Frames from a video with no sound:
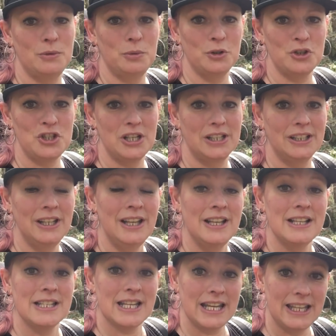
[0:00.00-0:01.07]
for watching.
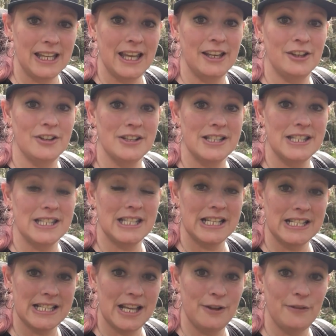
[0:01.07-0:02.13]
Take care, guys, stay
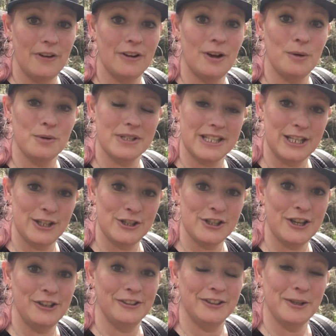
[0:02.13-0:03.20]
safe, and I will see you
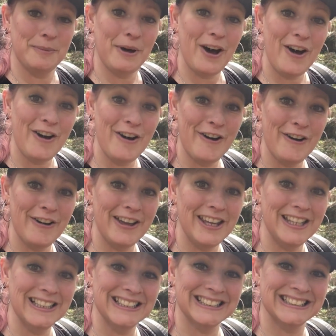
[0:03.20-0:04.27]
soon. Bye.